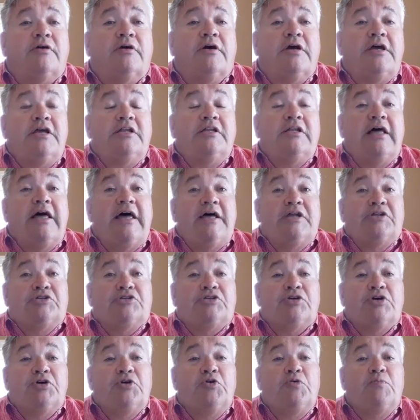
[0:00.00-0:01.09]
Uh, he led
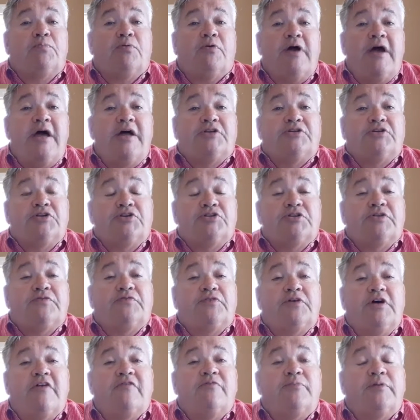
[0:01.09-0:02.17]
two branches of
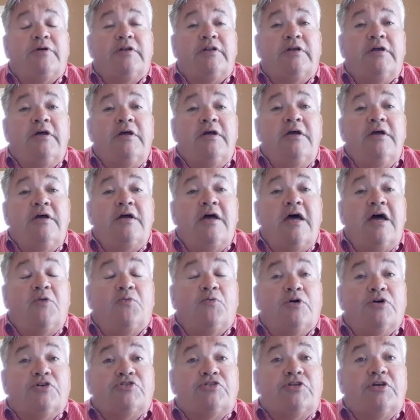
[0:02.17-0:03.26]
government and
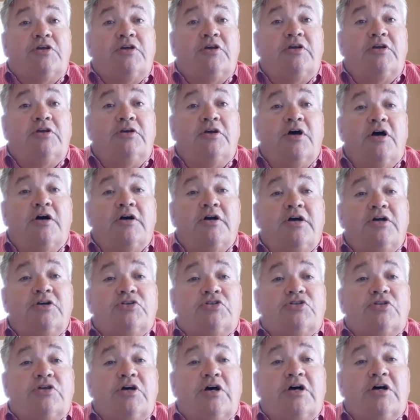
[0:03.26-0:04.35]
was the
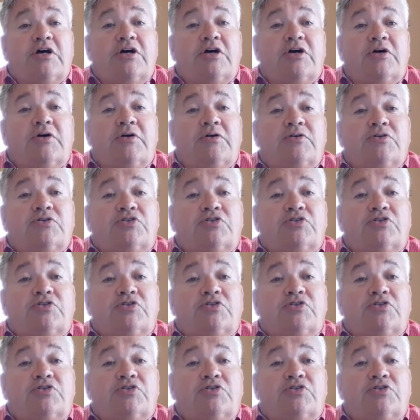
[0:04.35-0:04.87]
youngest uh,